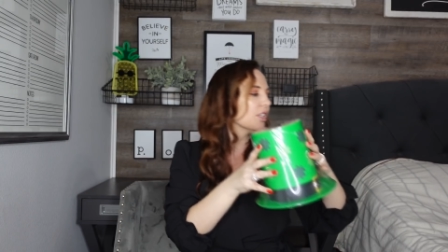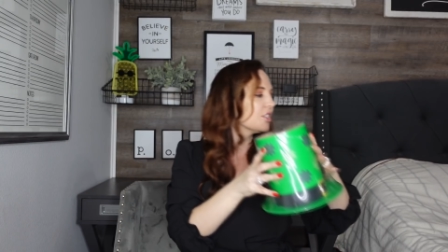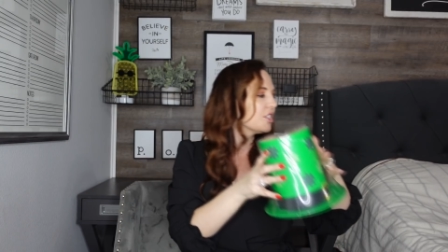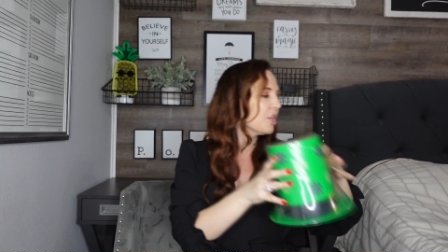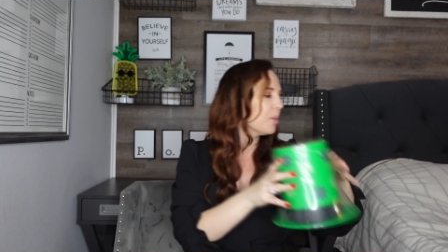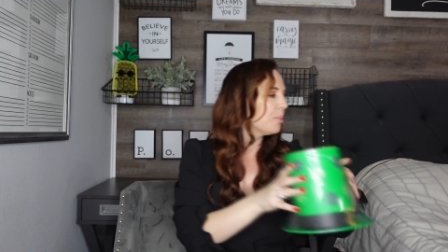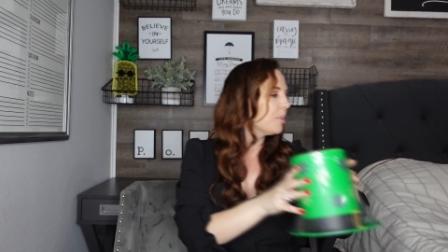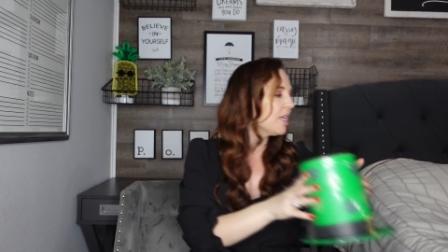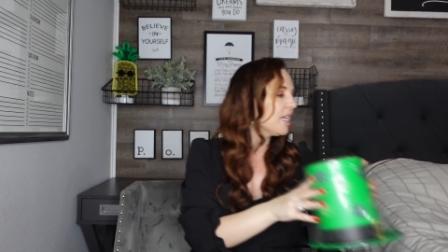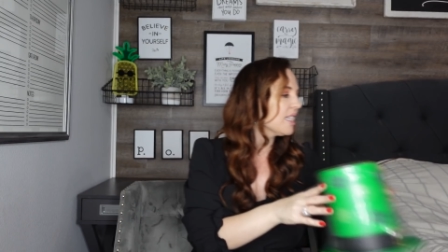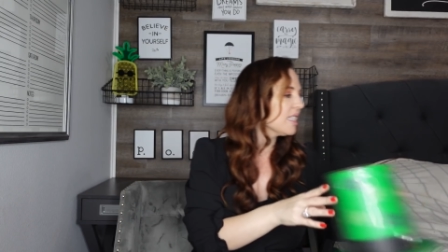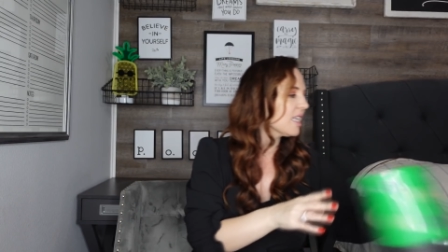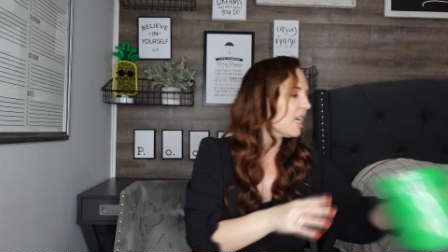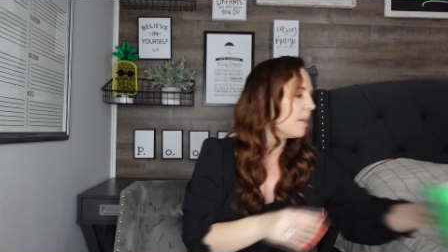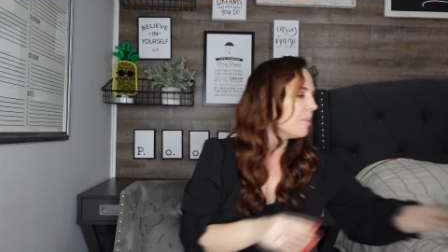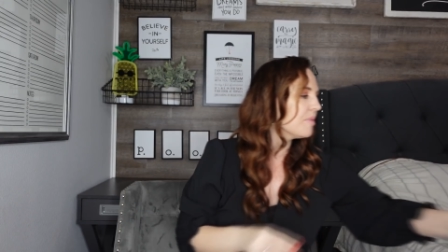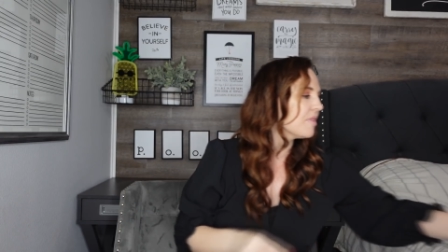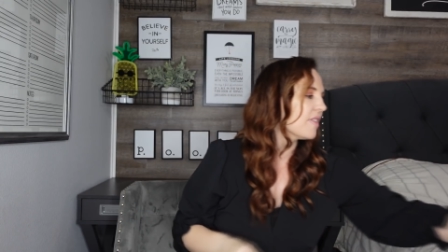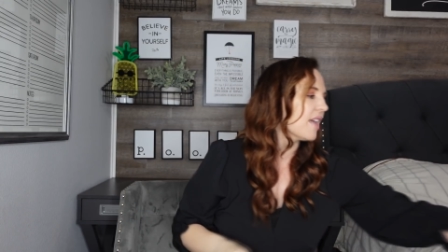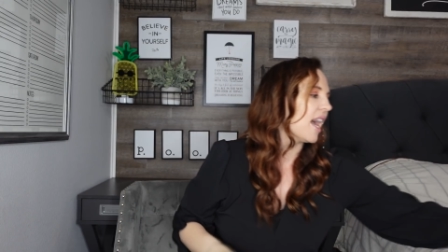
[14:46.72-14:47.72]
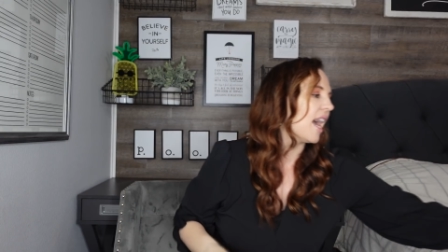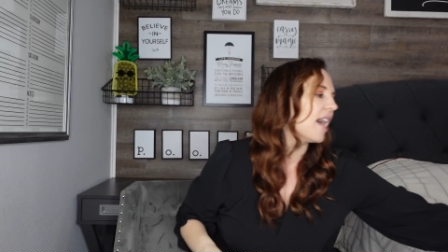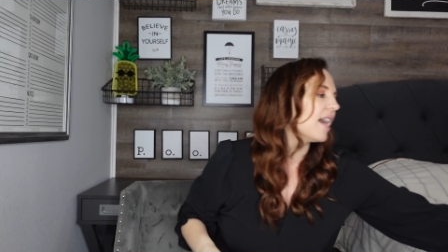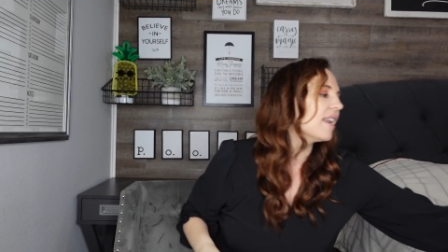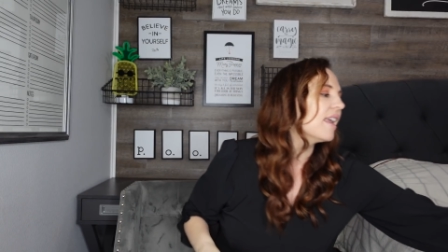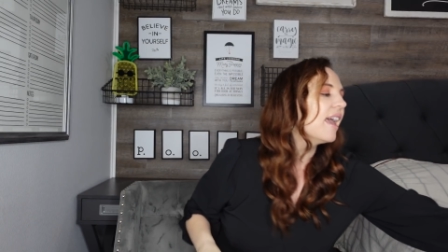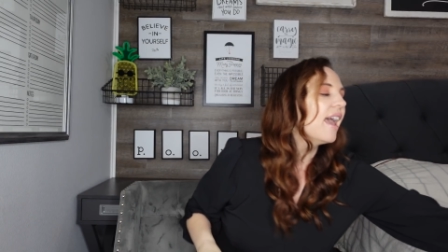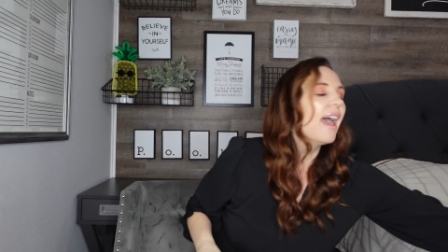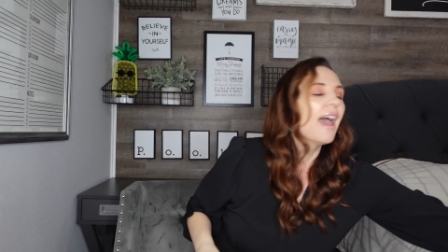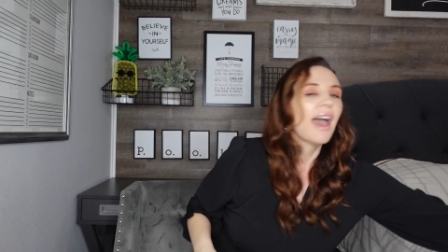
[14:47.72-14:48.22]
So picked up
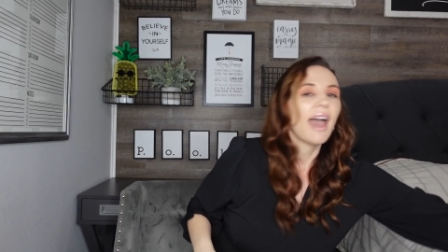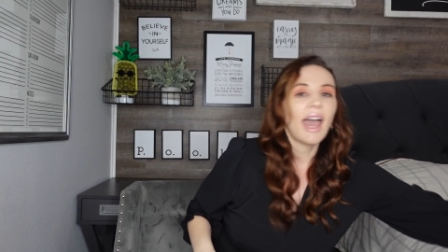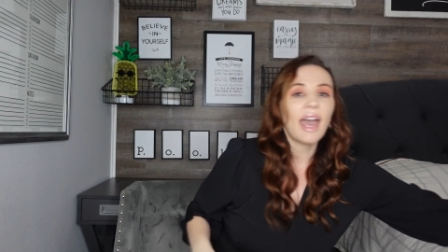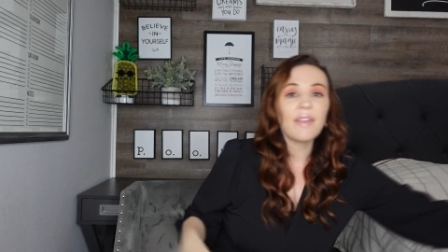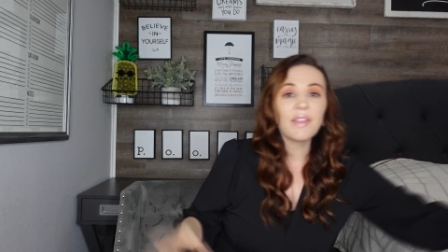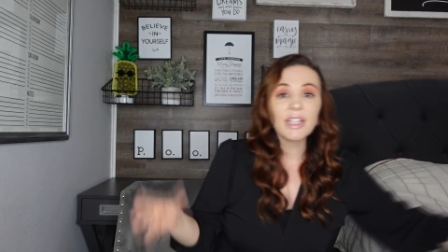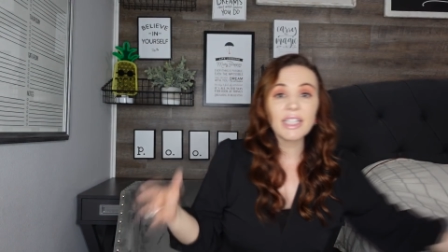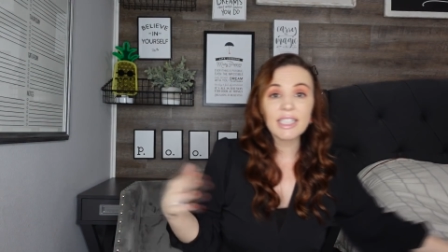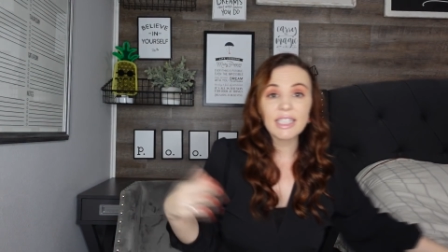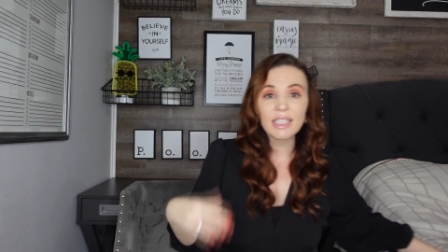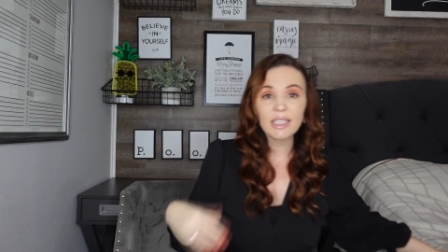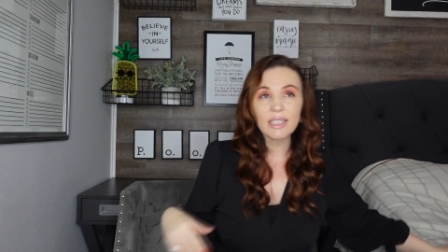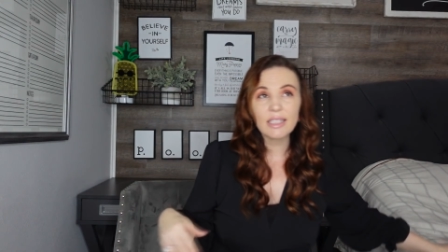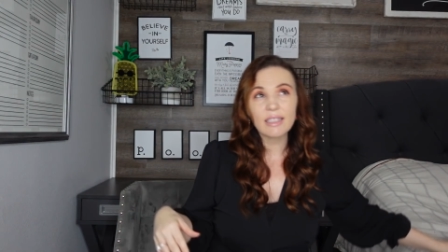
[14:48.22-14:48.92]
that. And then